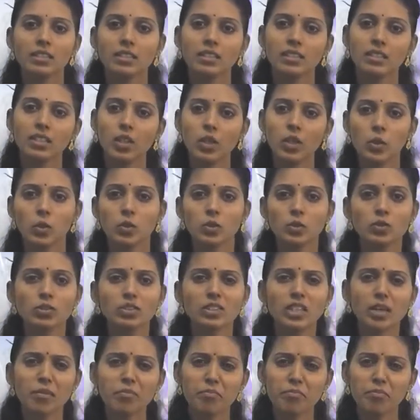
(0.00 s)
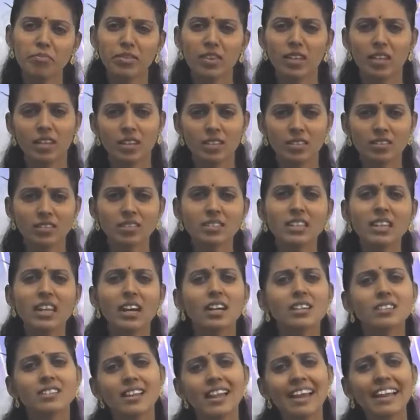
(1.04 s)
Here also something, a
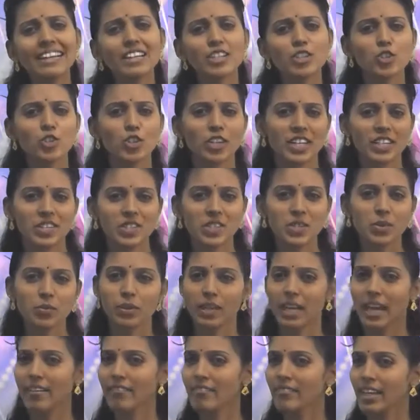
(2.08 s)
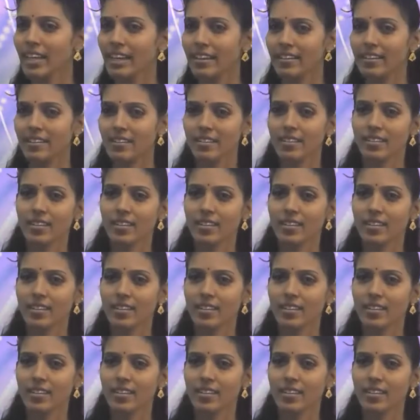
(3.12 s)
slight changes we have done.